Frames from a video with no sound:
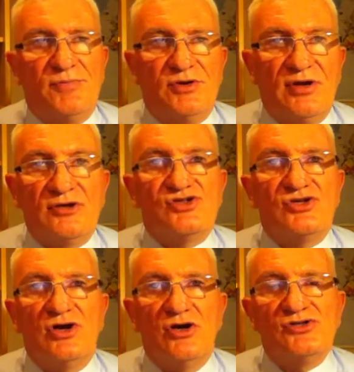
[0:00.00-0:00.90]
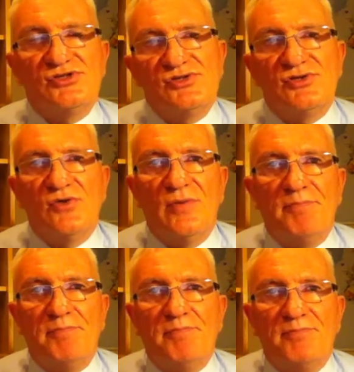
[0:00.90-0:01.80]
production costs through
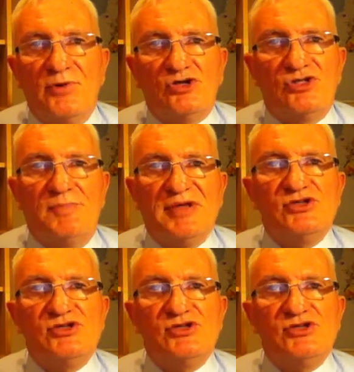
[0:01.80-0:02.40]
a cost